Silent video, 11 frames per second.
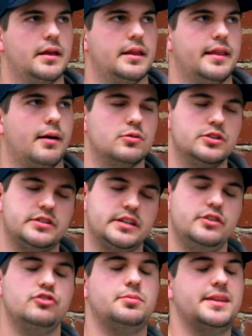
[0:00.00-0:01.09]
And that
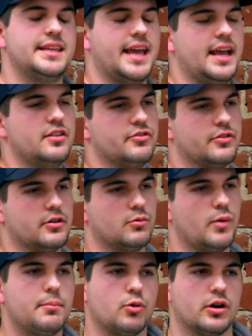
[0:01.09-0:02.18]
didn't used to be the case for
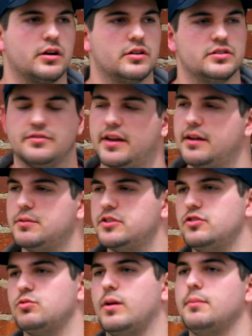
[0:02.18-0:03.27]
web workers. If
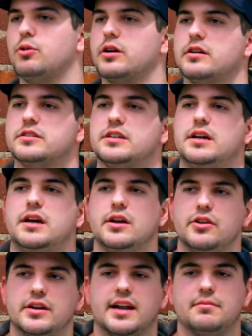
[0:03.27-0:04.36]
anyone's used web workers,
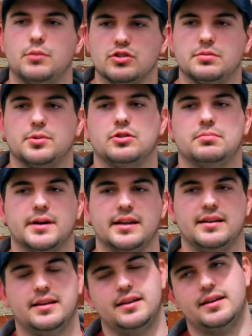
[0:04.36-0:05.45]
you could have multiple,
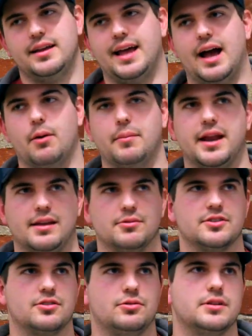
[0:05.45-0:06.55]
but how many
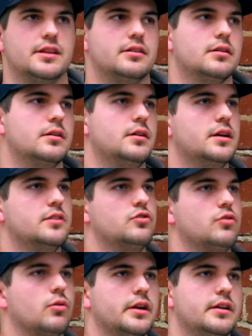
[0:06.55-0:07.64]
was a whole nother
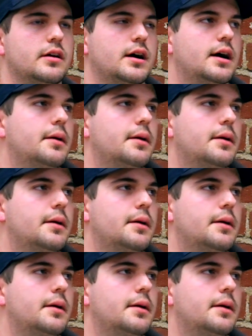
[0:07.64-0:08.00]
story.